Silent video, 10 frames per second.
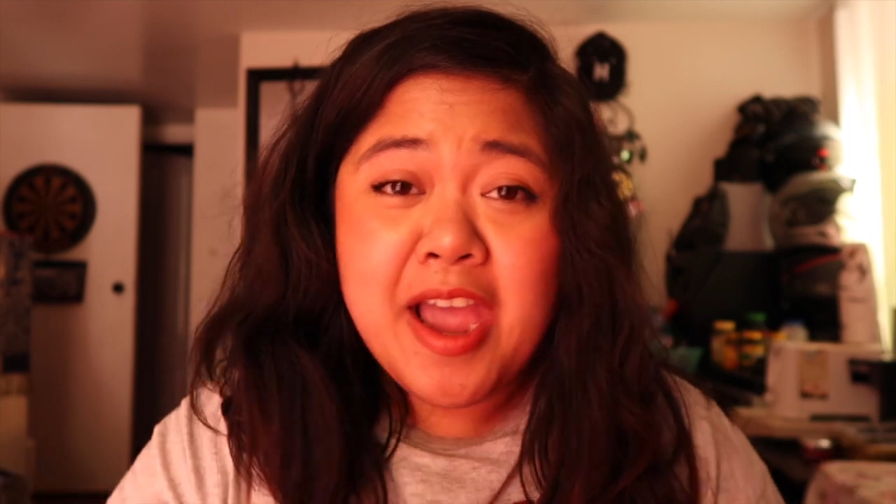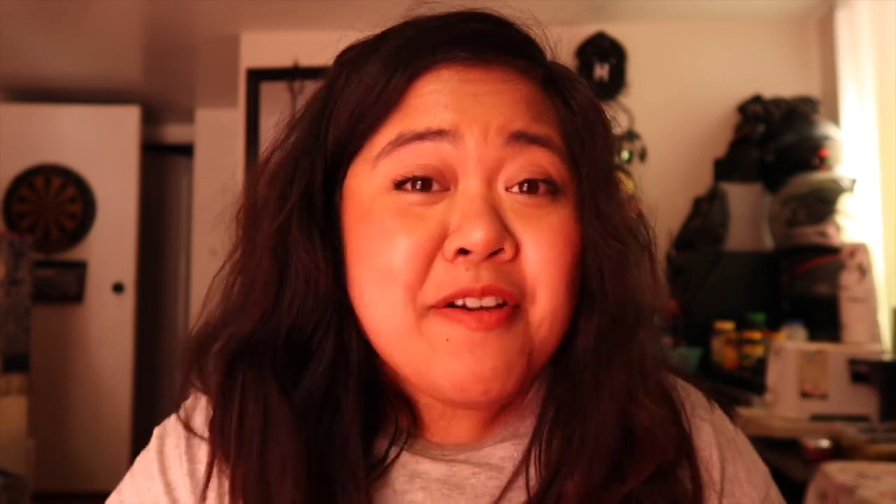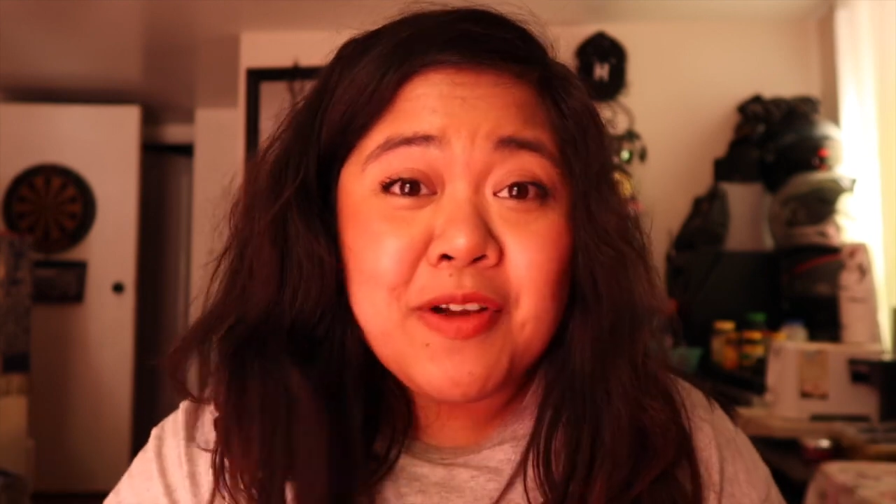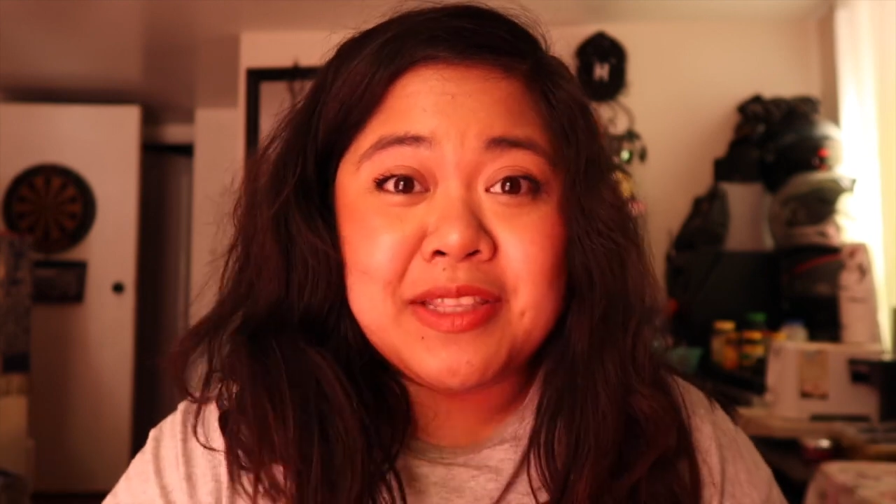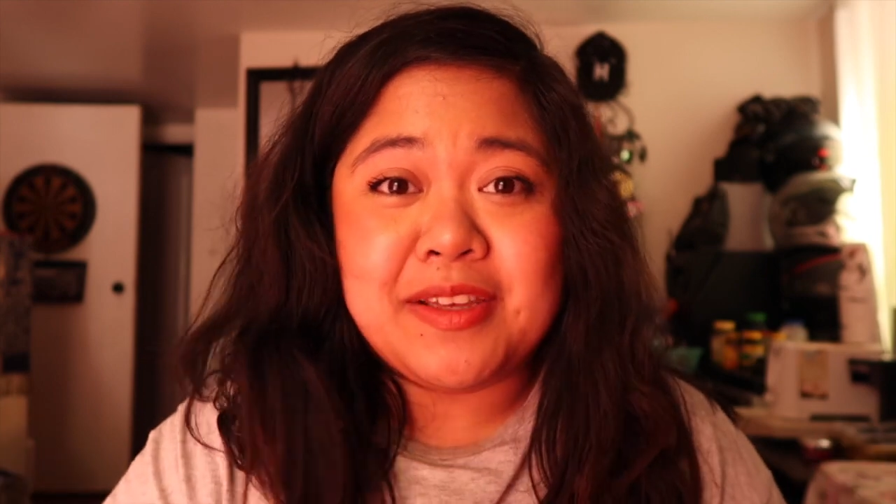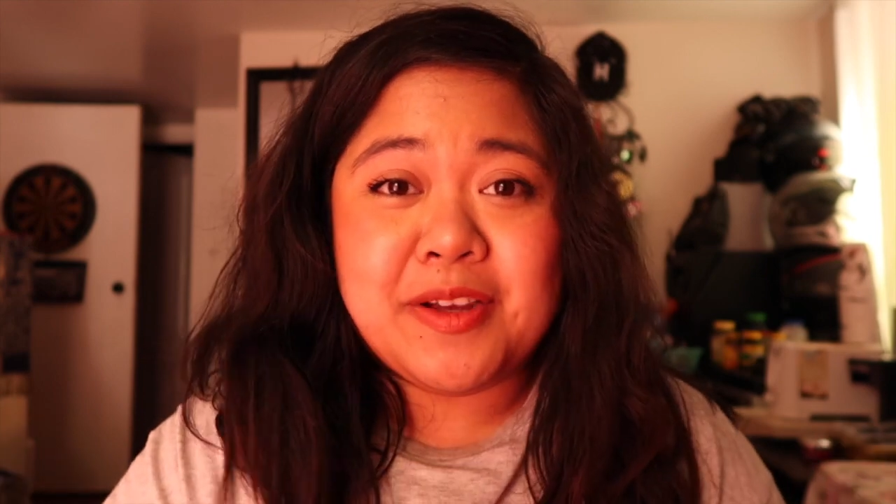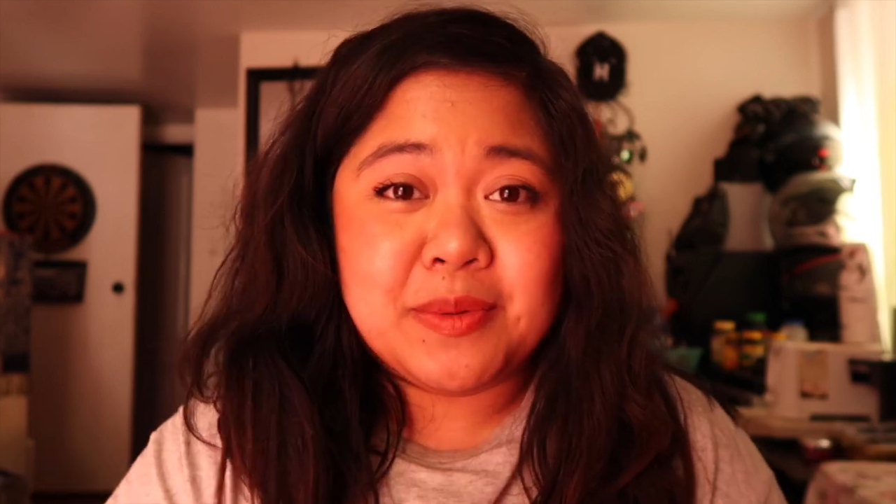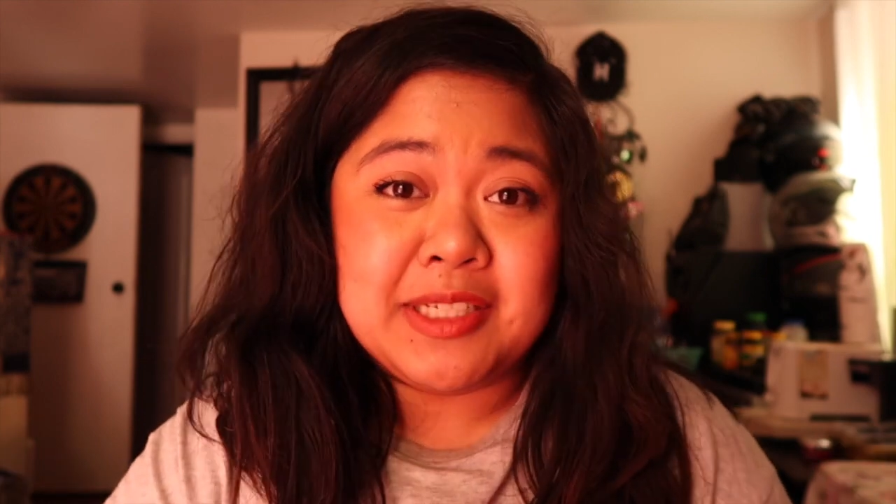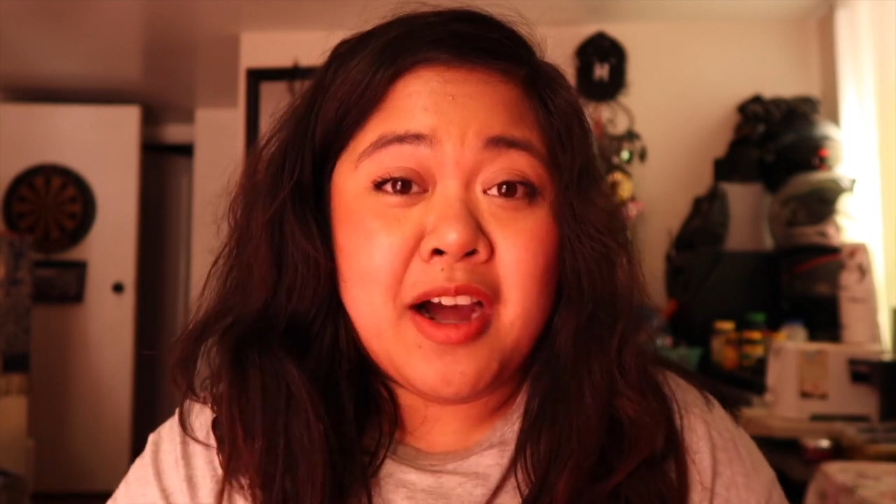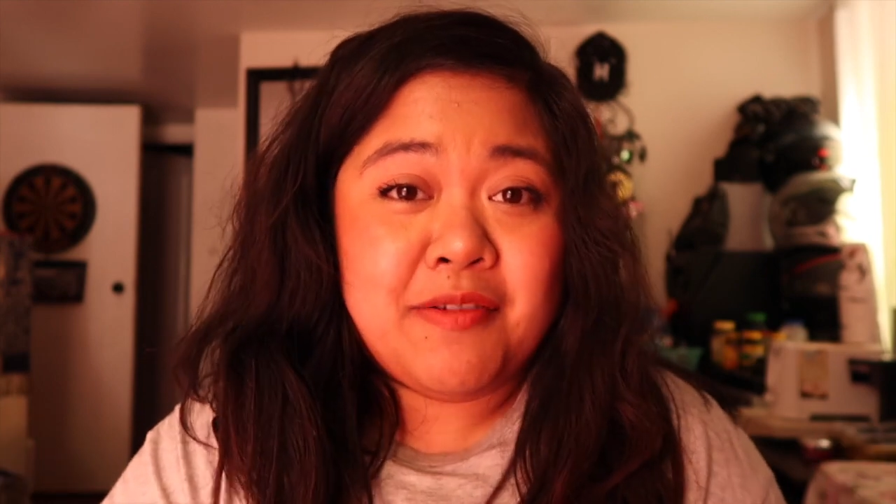everything
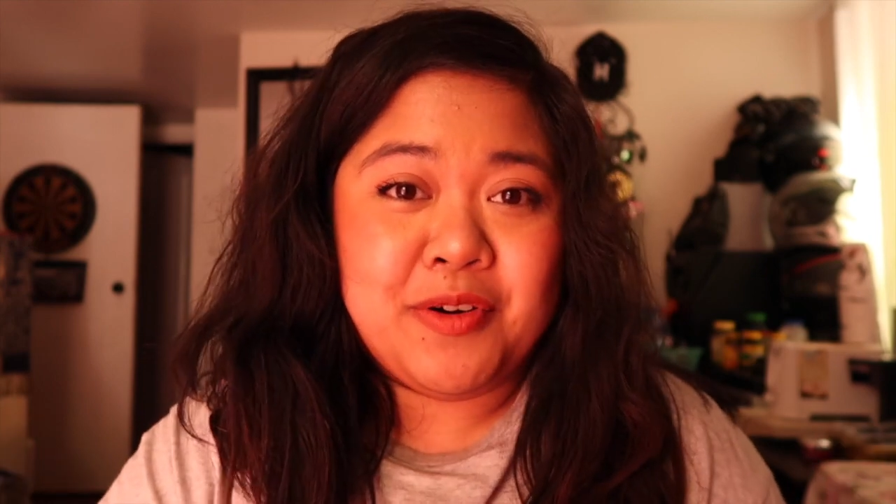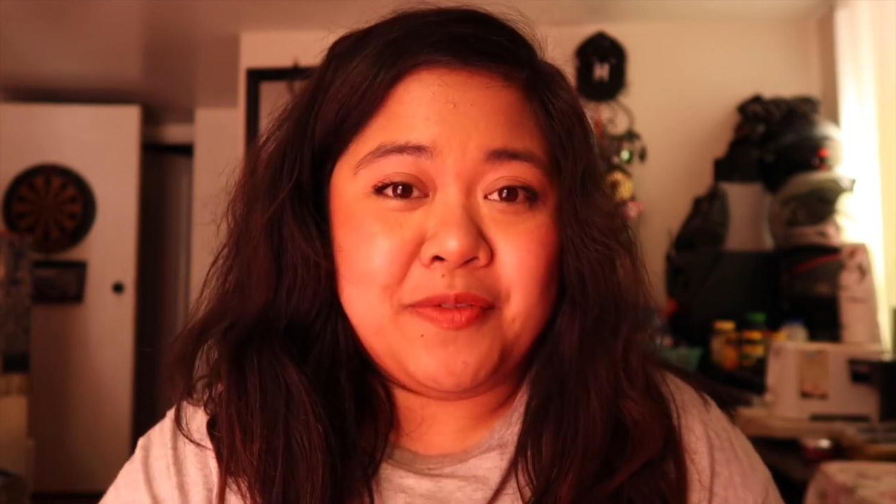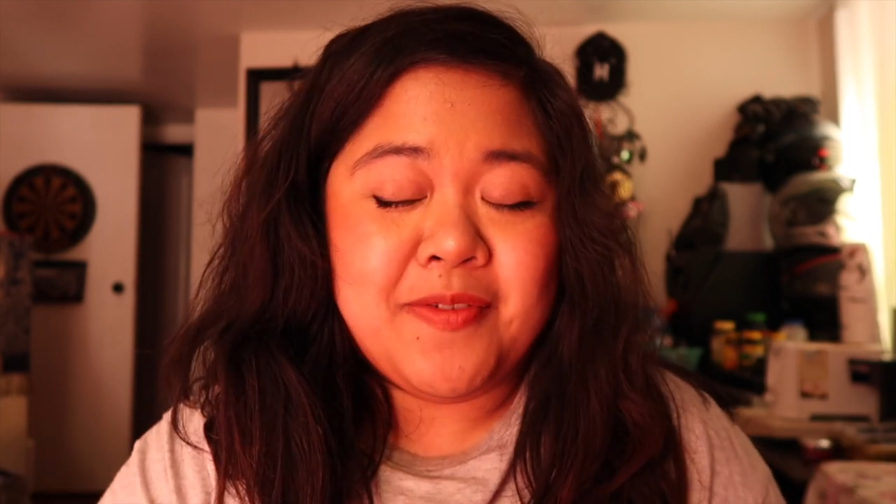was covered